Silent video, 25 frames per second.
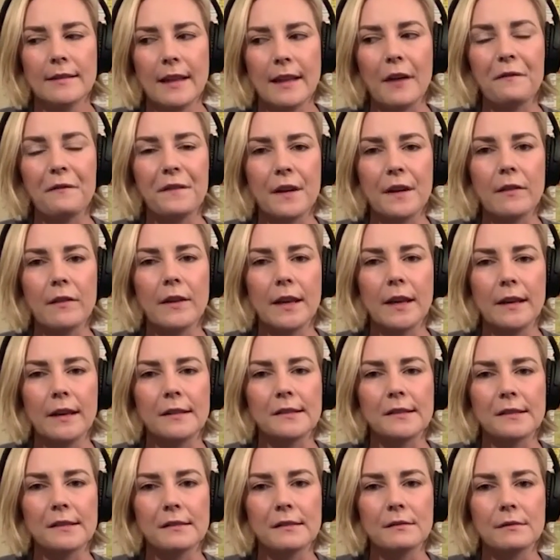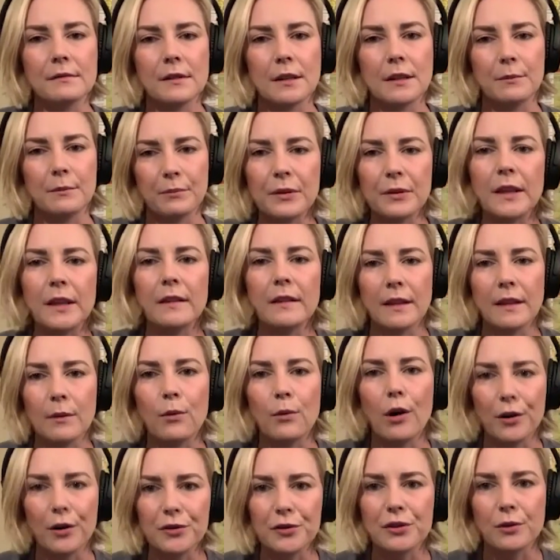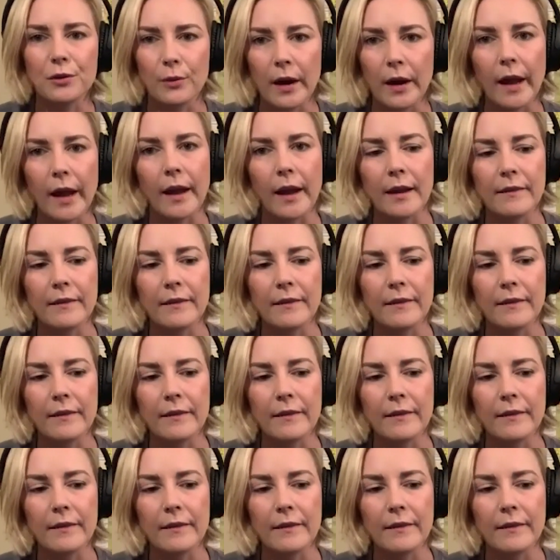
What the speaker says: feeling is completely washed away,